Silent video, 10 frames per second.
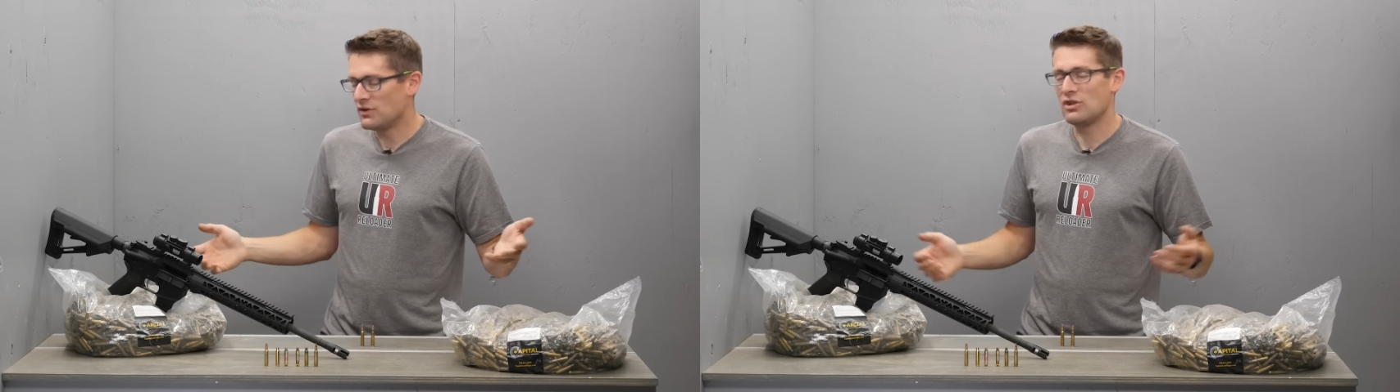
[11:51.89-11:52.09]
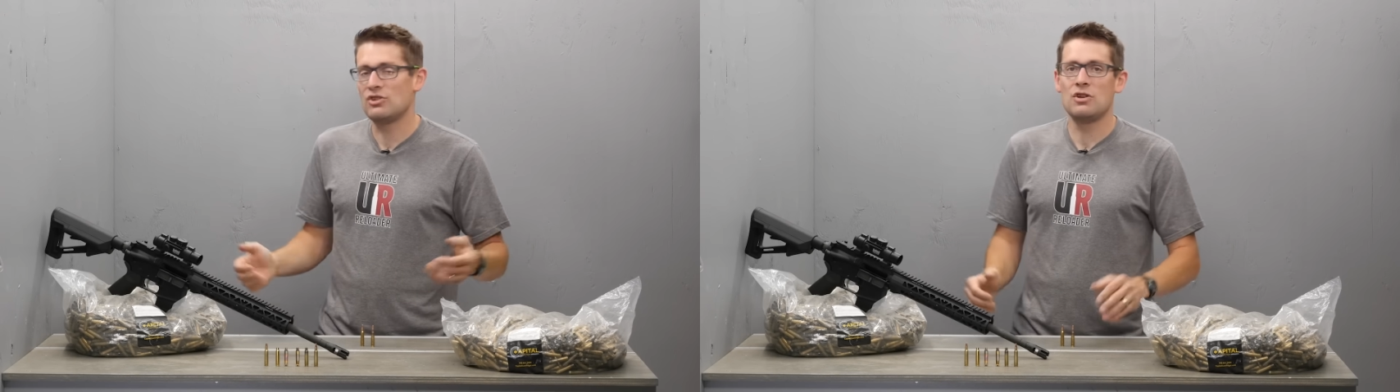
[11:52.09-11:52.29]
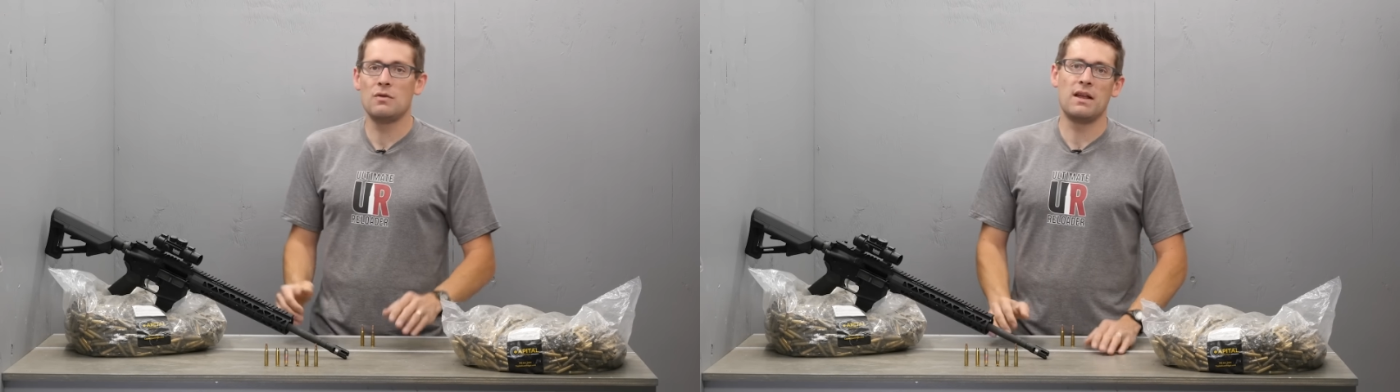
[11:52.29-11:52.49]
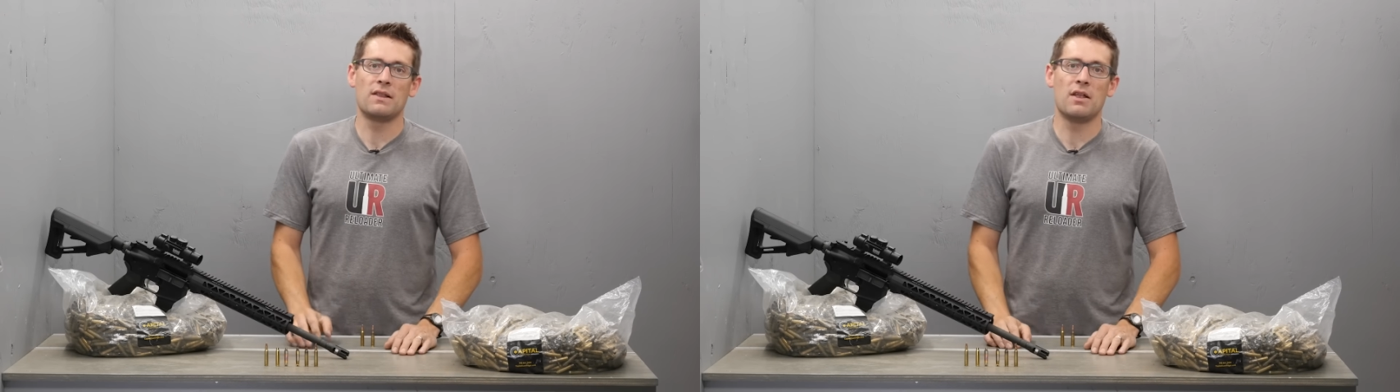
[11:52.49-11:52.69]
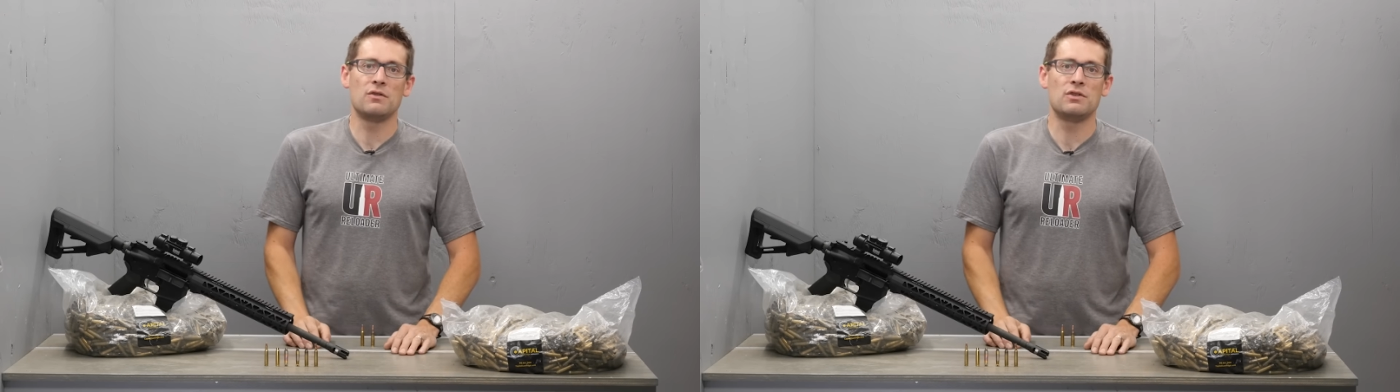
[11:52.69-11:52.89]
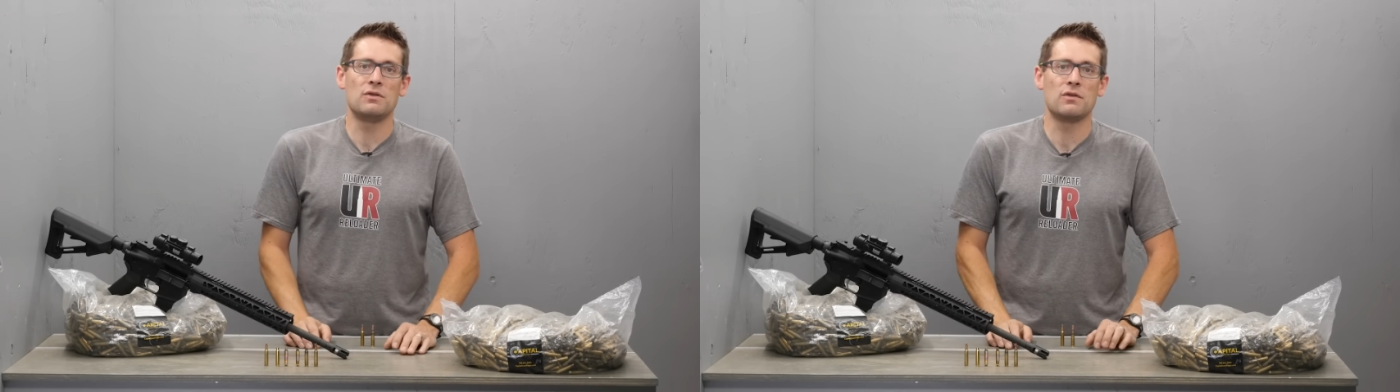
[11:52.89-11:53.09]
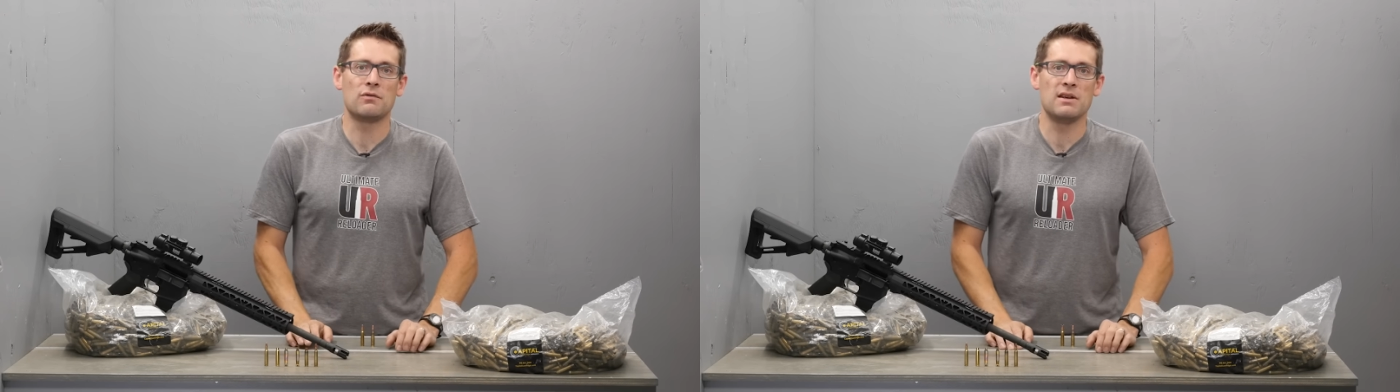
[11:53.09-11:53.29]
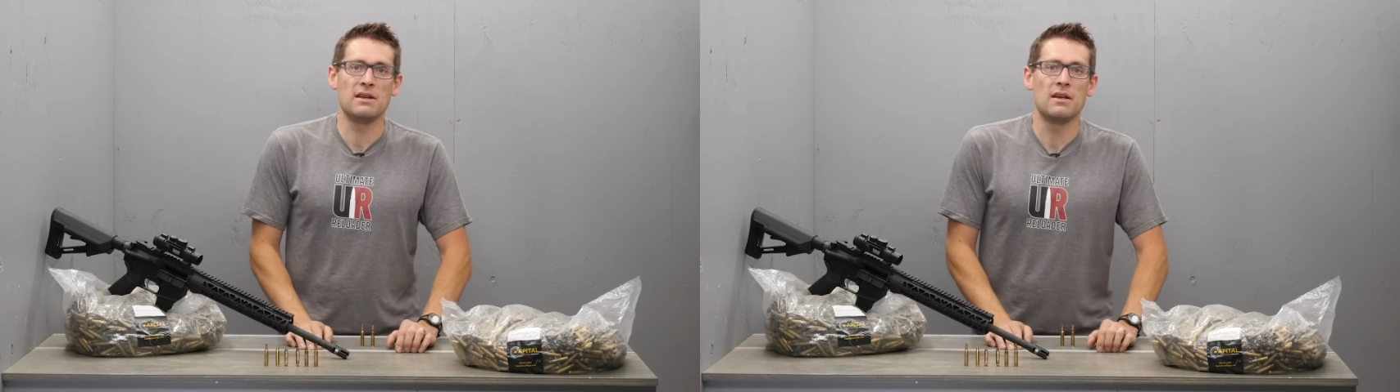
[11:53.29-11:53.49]
to shoot and load
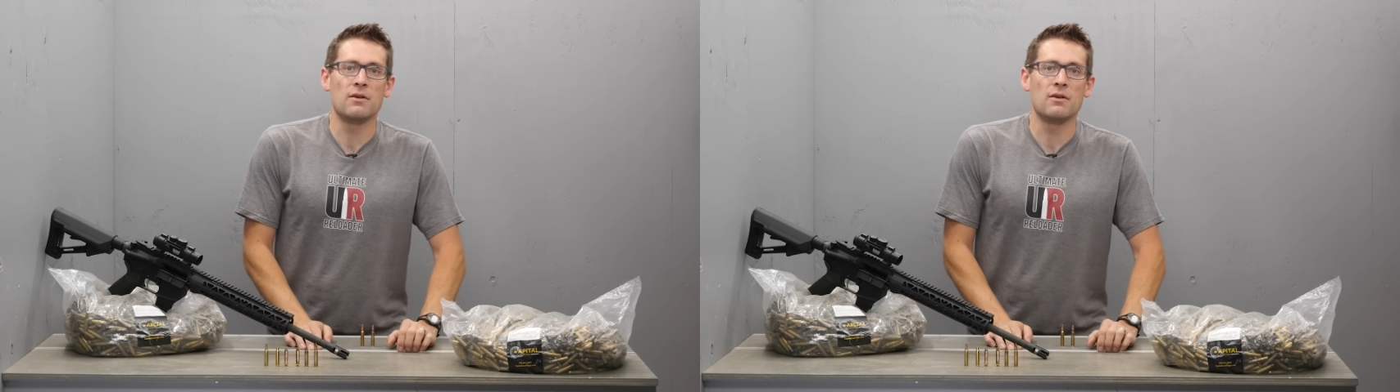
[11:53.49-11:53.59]
223